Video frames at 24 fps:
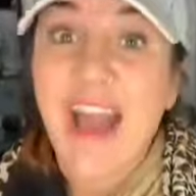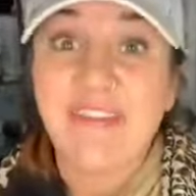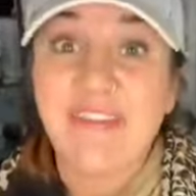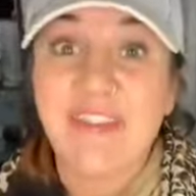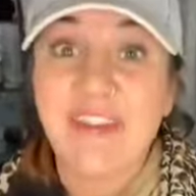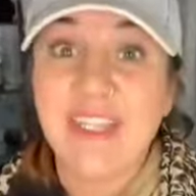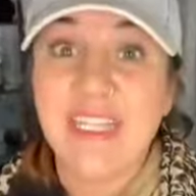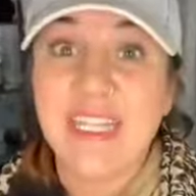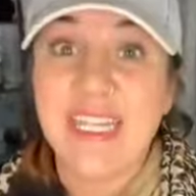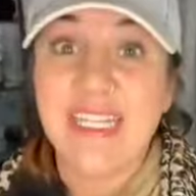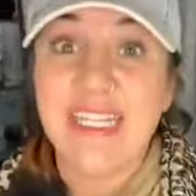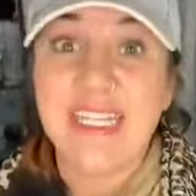
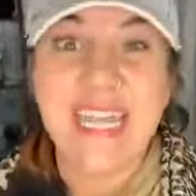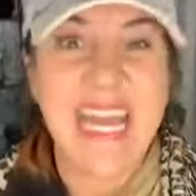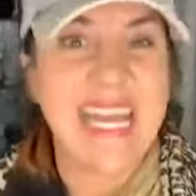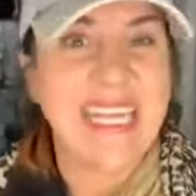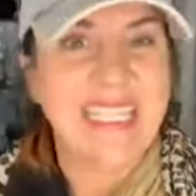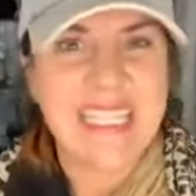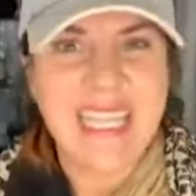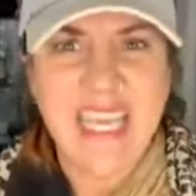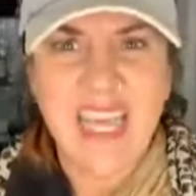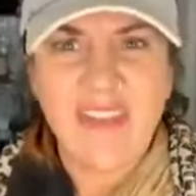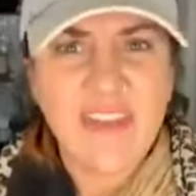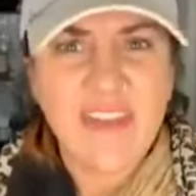six days.
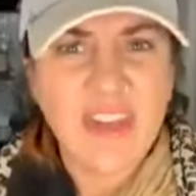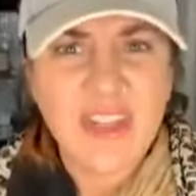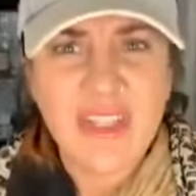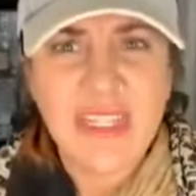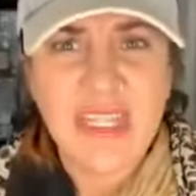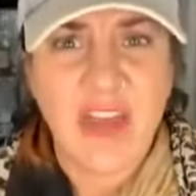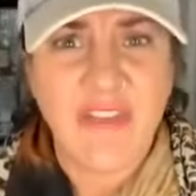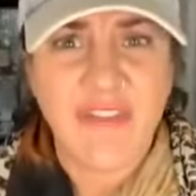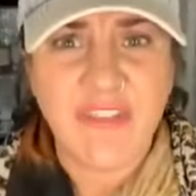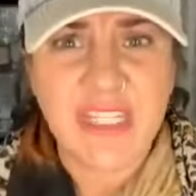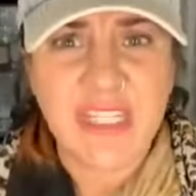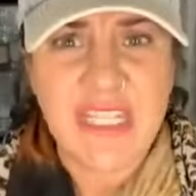Give yourself a
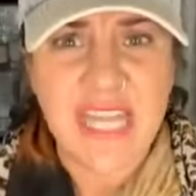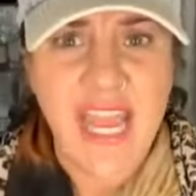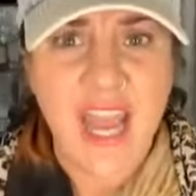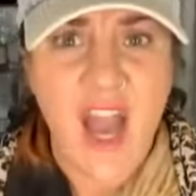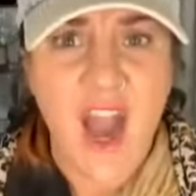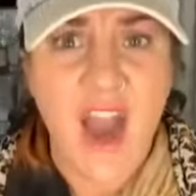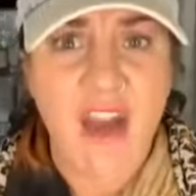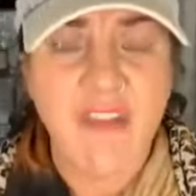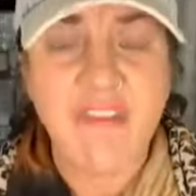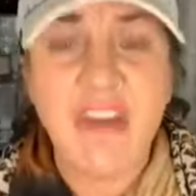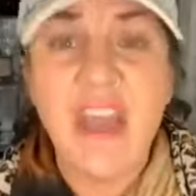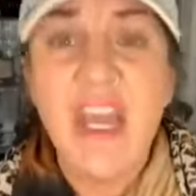day off.
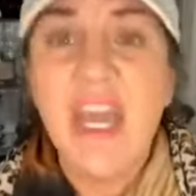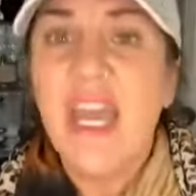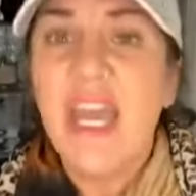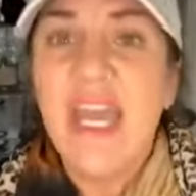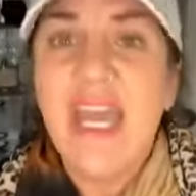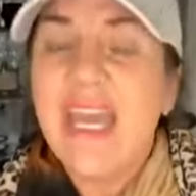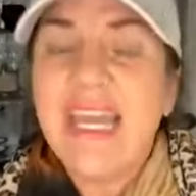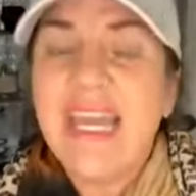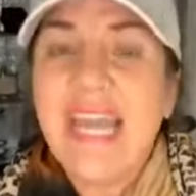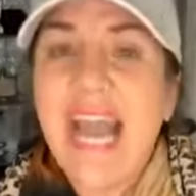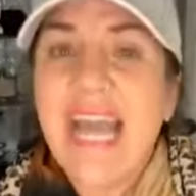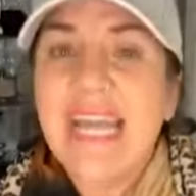
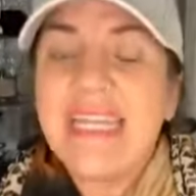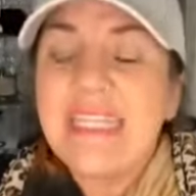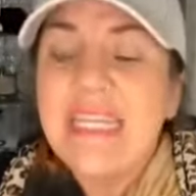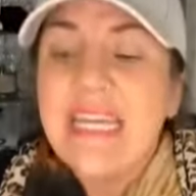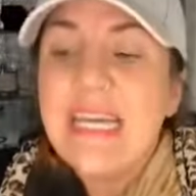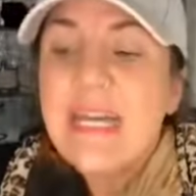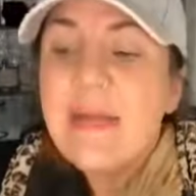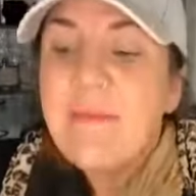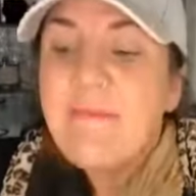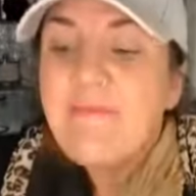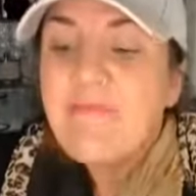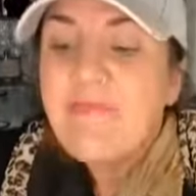Guys,
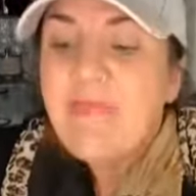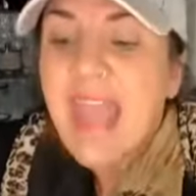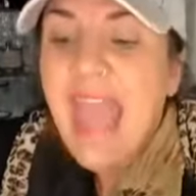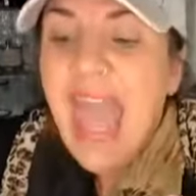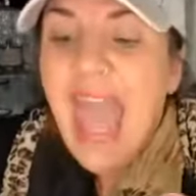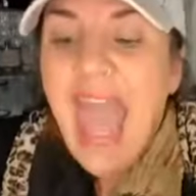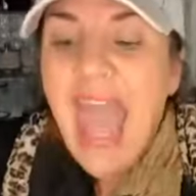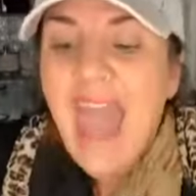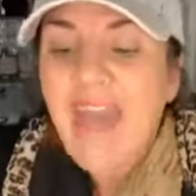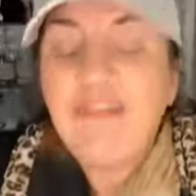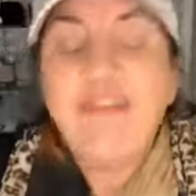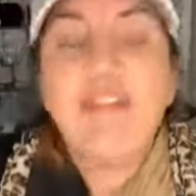
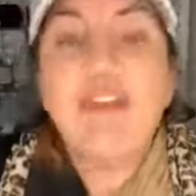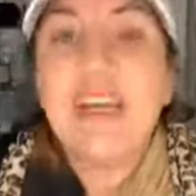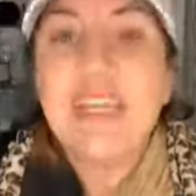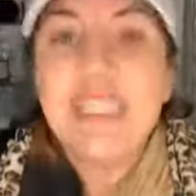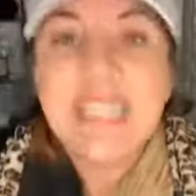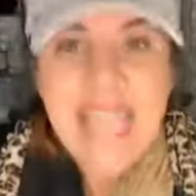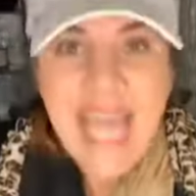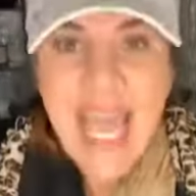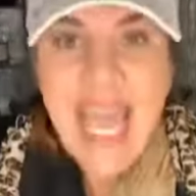every day